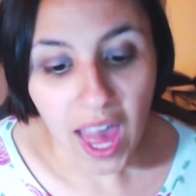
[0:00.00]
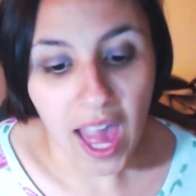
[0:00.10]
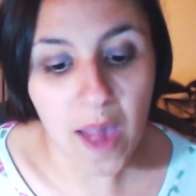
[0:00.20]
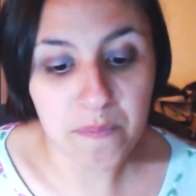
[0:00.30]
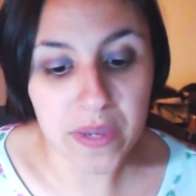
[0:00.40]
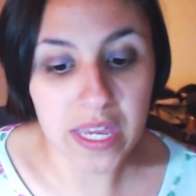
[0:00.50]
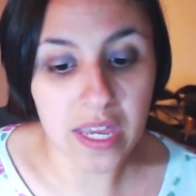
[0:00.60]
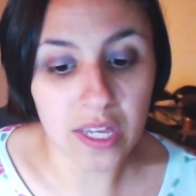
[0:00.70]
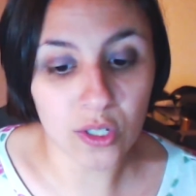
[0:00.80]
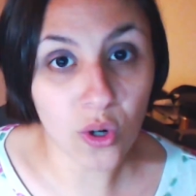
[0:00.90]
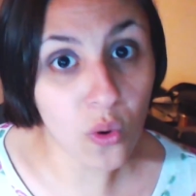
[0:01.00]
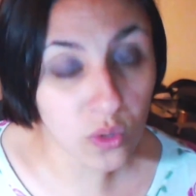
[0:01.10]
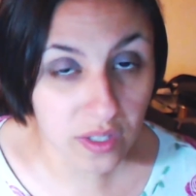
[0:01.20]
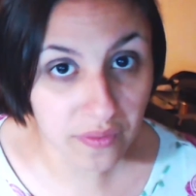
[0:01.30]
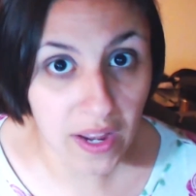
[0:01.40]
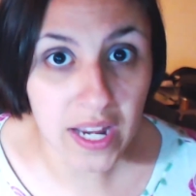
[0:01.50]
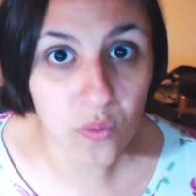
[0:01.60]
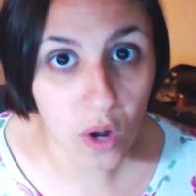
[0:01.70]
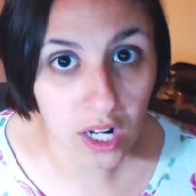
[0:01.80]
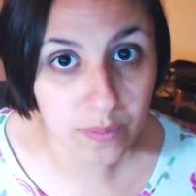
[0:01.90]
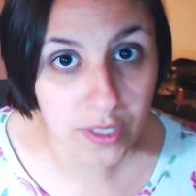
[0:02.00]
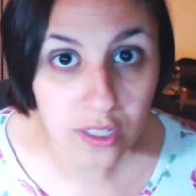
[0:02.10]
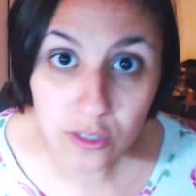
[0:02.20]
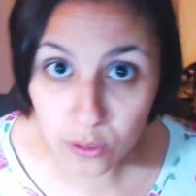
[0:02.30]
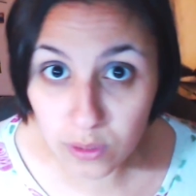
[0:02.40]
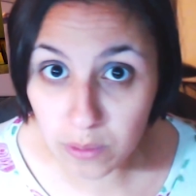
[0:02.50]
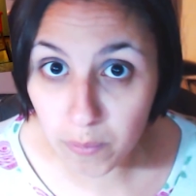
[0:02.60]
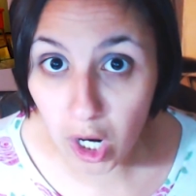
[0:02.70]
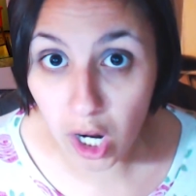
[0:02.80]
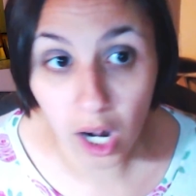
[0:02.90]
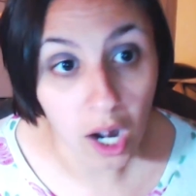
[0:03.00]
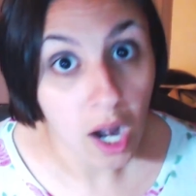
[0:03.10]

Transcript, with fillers: and be totally fine walking up to the Tune-in Bar,